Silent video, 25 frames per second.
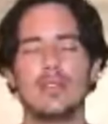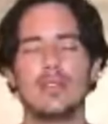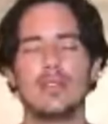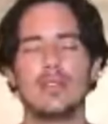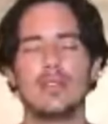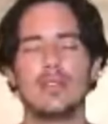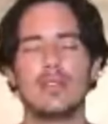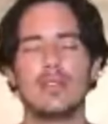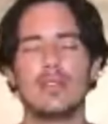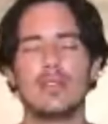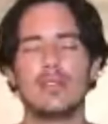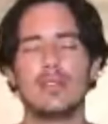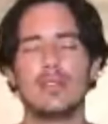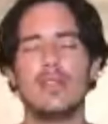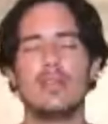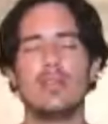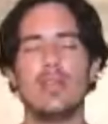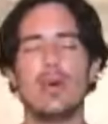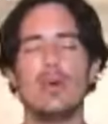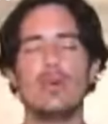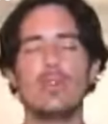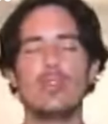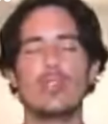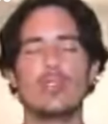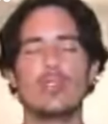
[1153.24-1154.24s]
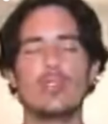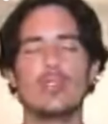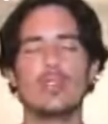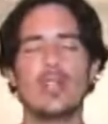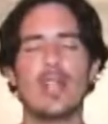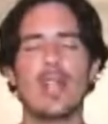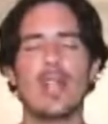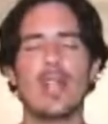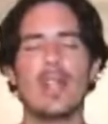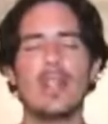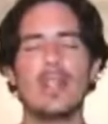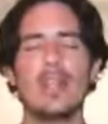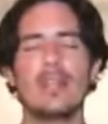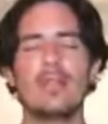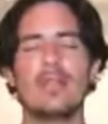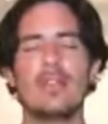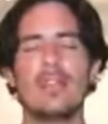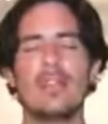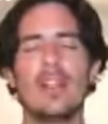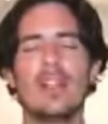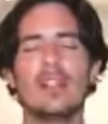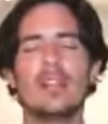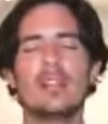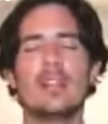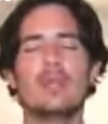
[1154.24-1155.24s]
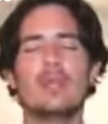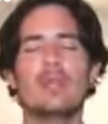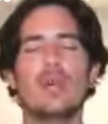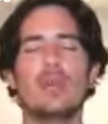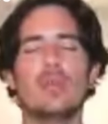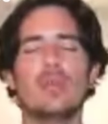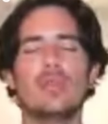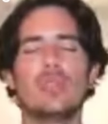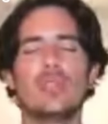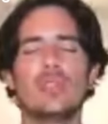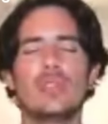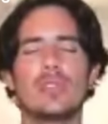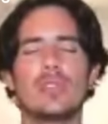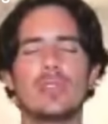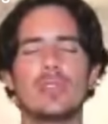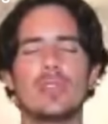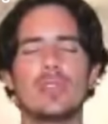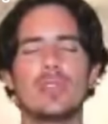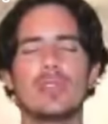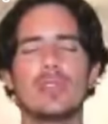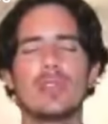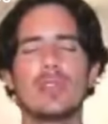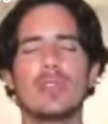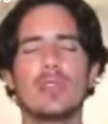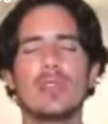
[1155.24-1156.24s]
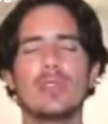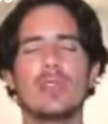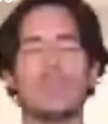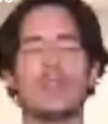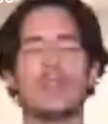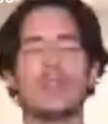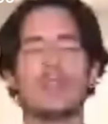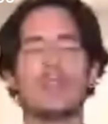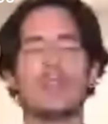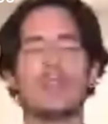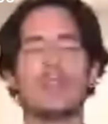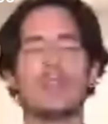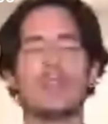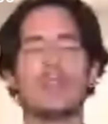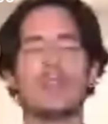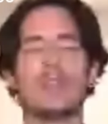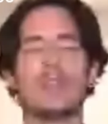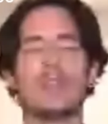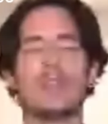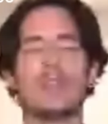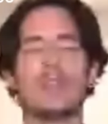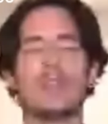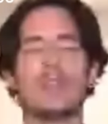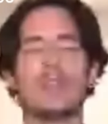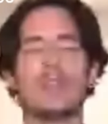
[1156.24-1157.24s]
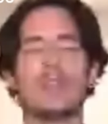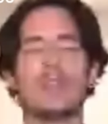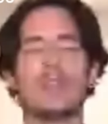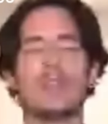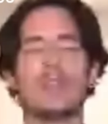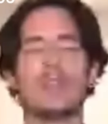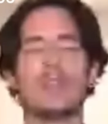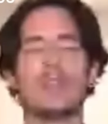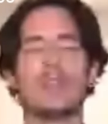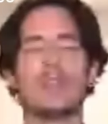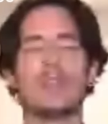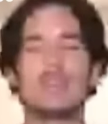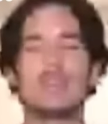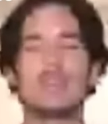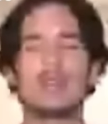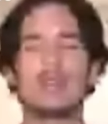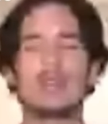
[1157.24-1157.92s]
the emotion that I am feeling the most, surrounding my body.